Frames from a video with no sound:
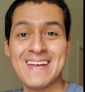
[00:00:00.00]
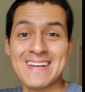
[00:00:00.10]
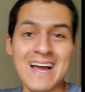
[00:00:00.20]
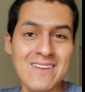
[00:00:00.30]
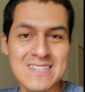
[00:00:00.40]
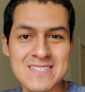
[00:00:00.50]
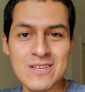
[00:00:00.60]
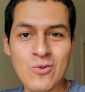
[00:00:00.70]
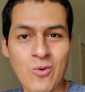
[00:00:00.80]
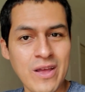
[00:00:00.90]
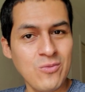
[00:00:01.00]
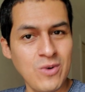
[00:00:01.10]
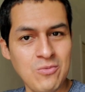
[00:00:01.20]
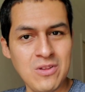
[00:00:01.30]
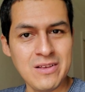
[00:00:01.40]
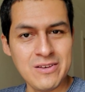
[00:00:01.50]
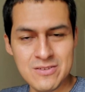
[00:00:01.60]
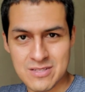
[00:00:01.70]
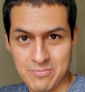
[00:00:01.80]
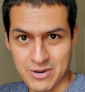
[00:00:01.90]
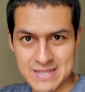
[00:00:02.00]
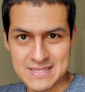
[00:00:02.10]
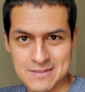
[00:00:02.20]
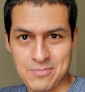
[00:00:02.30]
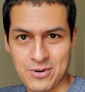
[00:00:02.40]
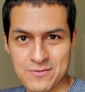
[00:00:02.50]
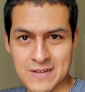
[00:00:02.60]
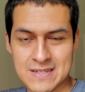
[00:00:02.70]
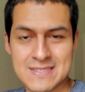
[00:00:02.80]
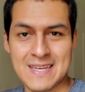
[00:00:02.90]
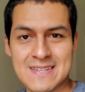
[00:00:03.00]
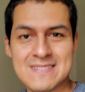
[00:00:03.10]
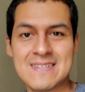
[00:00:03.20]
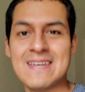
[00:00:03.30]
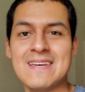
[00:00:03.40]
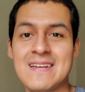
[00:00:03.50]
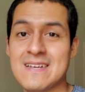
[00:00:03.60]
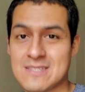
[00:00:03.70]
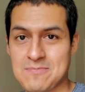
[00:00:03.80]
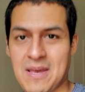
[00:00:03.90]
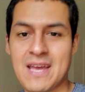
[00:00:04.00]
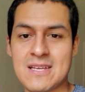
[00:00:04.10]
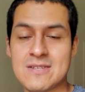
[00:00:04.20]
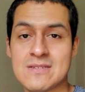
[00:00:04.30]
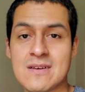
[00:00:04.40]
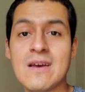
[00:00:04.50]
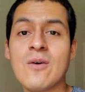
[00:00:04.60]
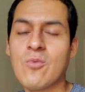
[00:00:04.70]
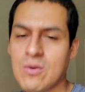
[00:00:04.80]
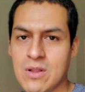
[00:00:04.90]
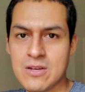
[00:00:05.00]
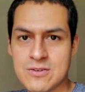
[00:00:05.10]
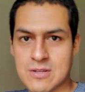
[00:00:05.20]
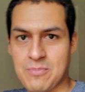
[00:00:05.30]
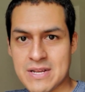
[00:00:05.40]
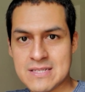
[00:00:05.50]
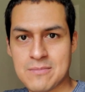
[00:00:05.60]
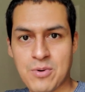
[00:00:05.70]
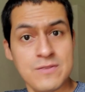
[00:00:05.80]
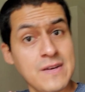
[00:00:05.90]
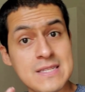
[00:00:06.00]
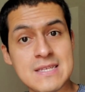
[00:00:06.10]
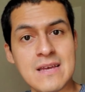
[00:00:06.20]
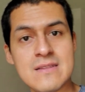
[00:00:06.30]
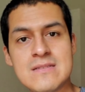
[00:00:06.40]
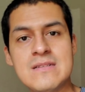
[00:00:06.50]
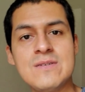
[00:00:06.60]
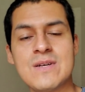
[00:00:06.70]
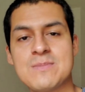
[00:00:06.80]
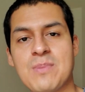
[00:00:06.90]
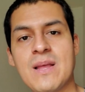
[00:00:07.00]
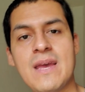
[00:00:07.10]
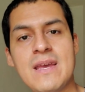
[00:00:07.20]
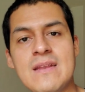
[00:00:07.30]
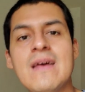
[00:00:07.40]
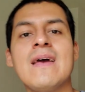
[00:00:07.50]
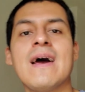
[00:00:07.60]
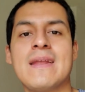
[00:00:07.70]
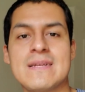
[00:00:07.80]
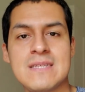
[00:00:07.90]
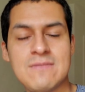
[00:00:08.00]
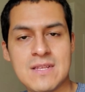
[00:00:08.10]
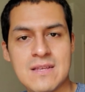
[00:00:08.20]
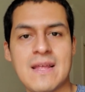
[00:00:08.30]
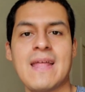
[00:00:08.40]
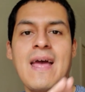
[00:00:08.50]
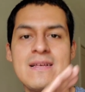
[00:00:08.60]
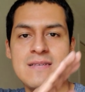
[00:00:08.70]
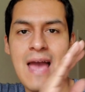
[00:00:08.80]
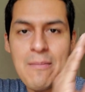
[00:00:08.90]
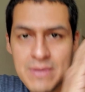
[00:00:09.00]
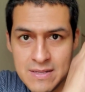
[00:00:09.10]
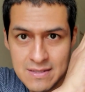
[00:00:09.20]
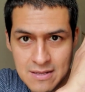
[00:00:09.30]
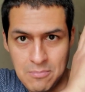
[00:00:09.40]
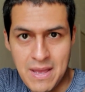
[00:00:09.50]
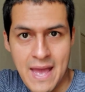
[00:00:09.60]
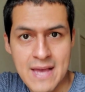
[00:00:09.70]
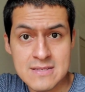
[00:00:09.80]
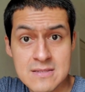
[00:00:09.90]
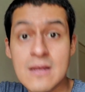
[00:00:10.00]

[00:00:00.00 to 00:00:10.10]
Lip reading: Now let's see when we will use the present perfect tense in Spanish. We will use the present perfect tense to explain an activity that has happened in the past,